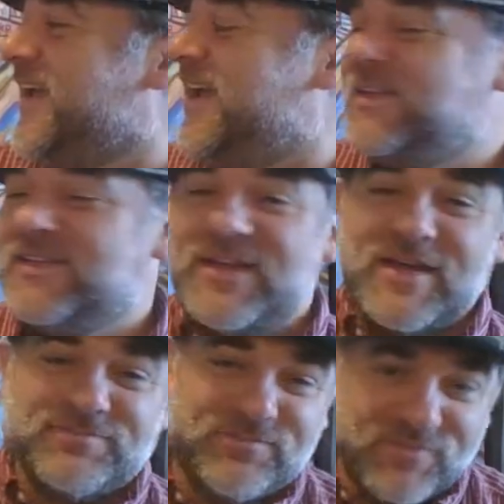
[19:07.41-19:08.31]
And
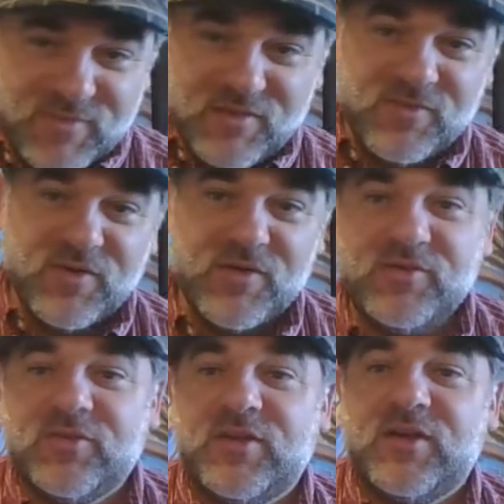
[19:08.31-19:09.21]
if you're
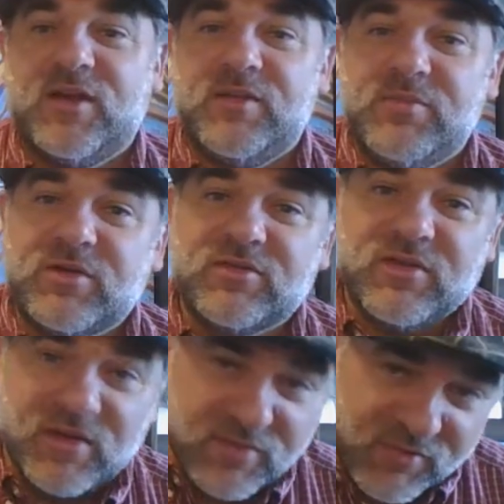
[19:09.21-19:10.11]
interested in any books
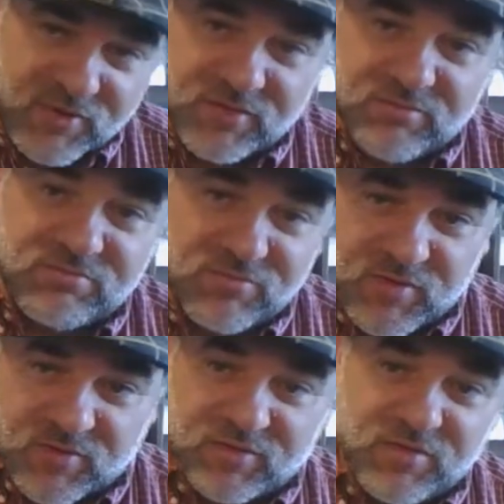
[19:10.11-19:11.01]
that I've written,
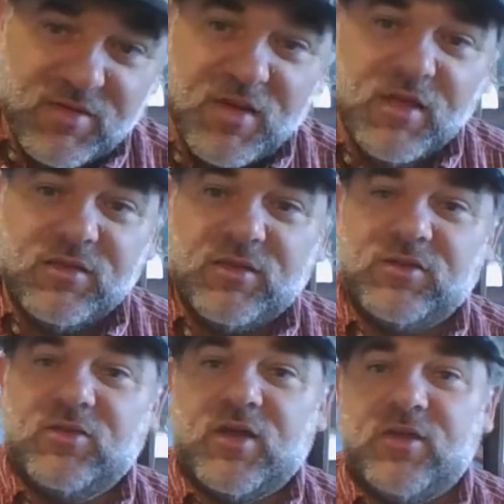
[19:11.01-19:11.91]
you can see the
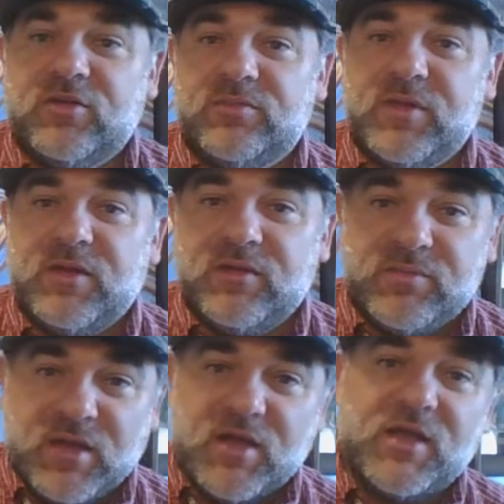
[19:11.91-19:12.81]
2 titles
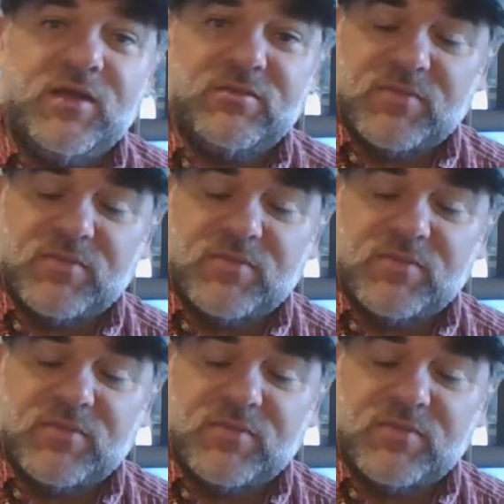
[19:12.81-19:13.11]
behind.